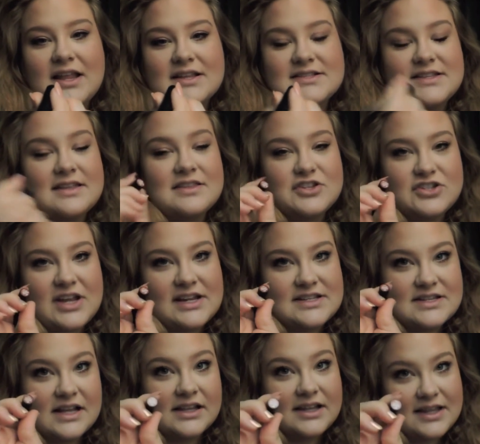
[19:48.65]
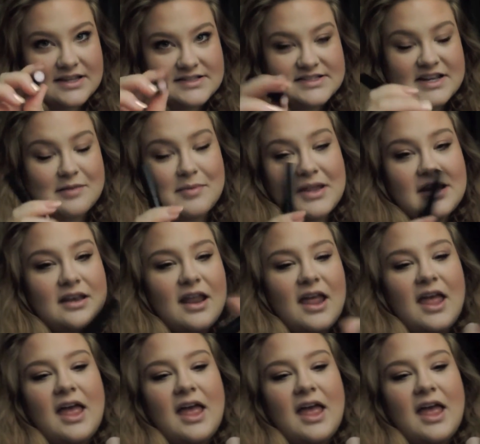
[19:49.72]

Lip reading: It's in the shade Delicate Cinnamon,